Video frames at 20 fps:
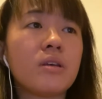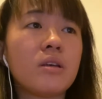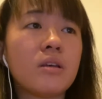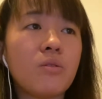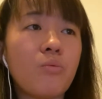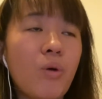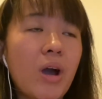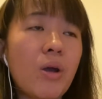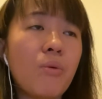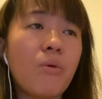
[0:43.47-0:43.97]

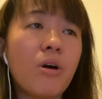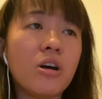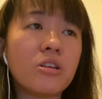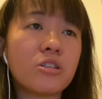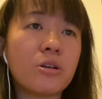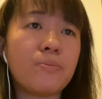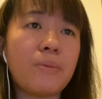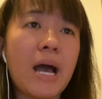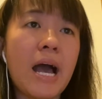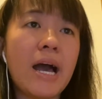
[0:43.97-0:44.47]
white walls
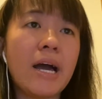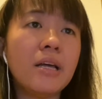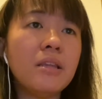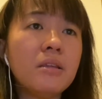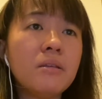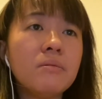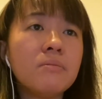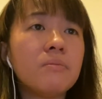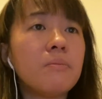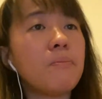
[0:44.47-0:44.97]
are bad,
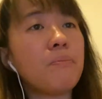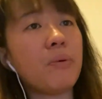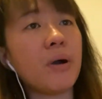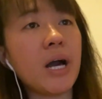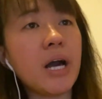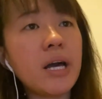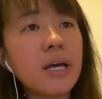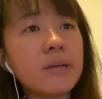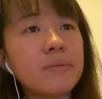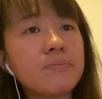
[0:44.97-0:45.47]

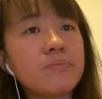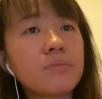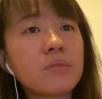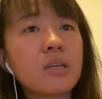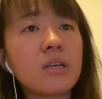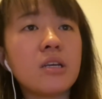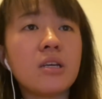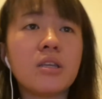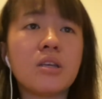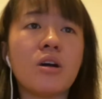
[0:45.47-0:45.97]
but
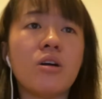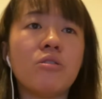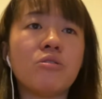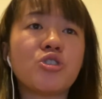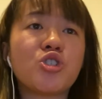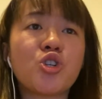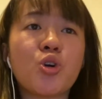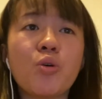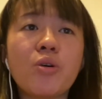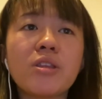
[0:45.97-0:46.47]

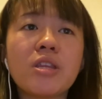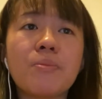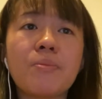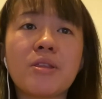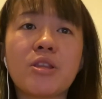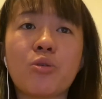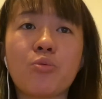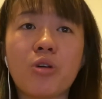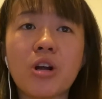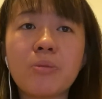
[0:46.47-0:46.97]
showing them at
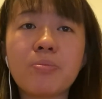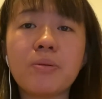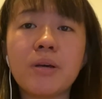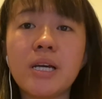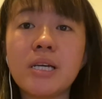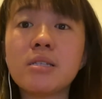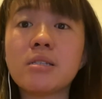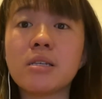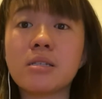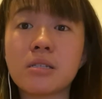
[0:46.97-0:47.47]
their
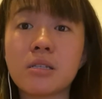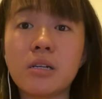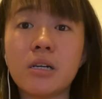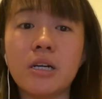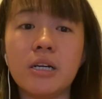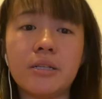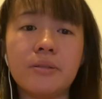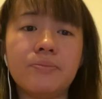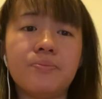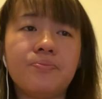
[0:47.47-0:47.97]
workplace is
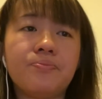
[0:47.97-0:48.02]
good.